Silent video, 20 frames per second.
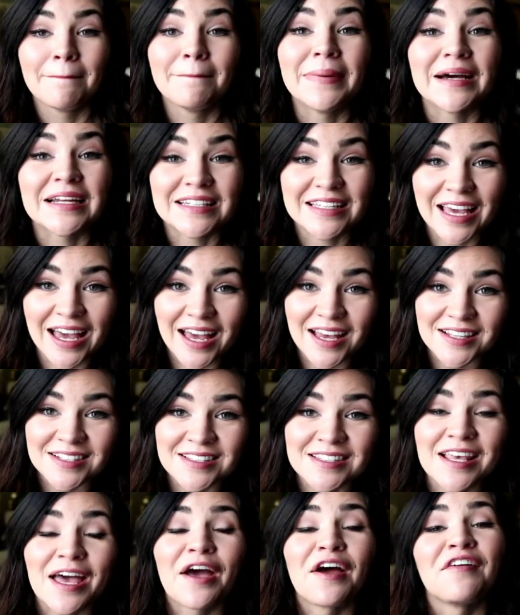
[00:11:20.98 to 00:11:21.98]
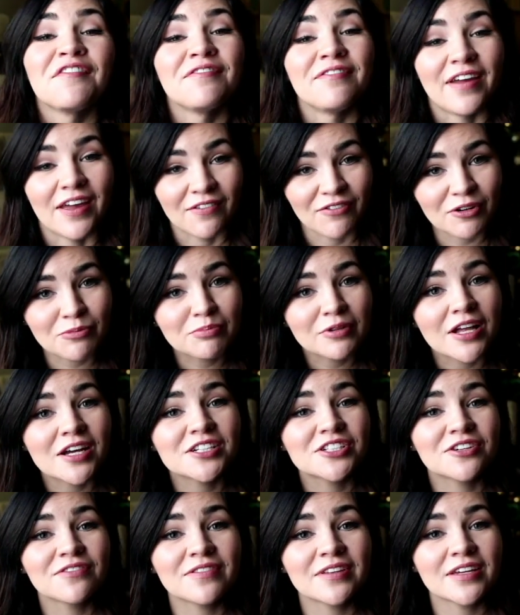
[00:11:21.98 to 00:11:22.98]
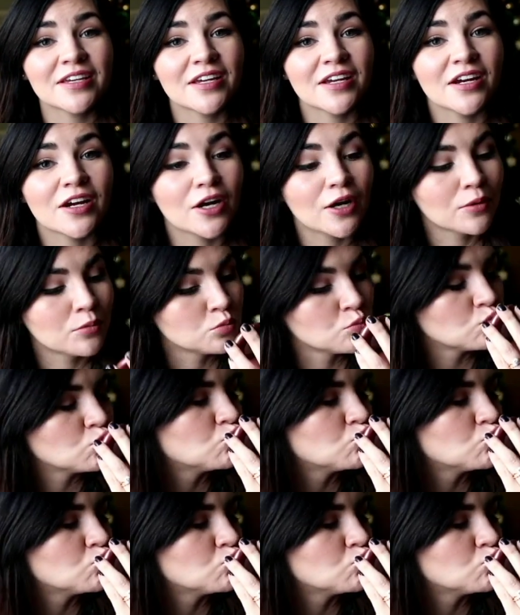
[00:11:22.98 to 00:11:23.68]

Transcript: But yes, favorite blush of the year.